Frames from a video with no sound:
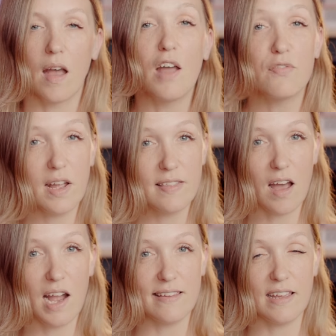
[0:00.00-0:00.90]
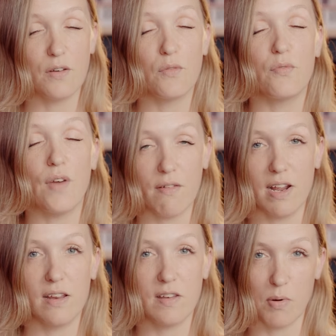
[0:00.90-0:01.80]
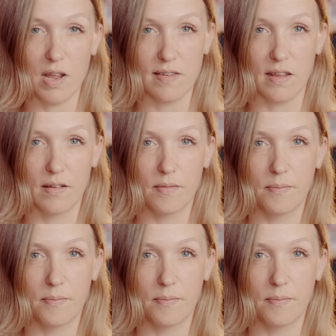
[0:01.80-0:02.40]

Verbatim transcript: I find that idea very depressing.